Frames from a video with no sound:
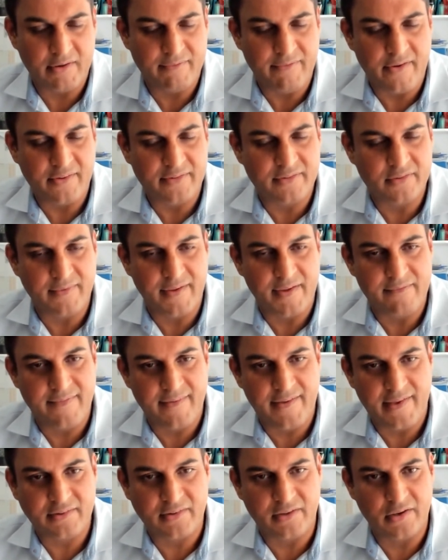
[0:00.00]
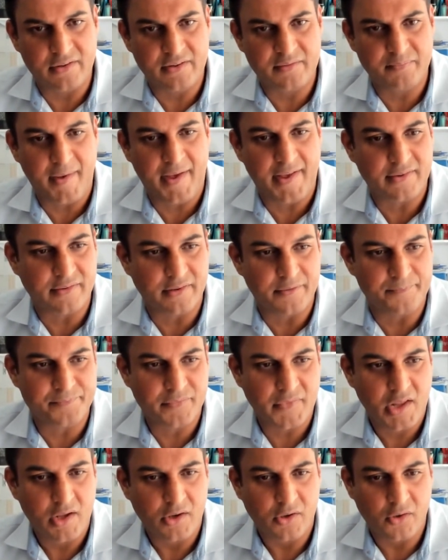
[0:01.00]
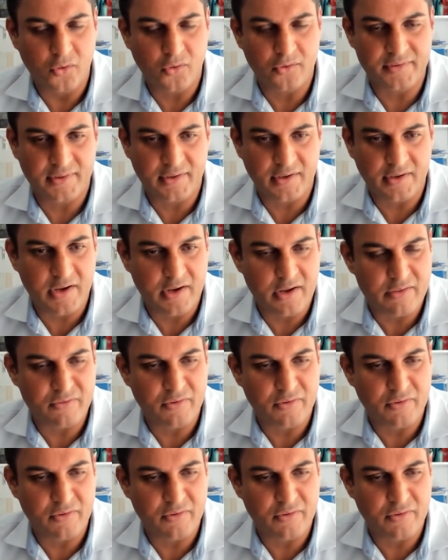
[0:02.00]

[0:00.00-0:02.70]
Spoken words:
very severe vascular spasm causing acute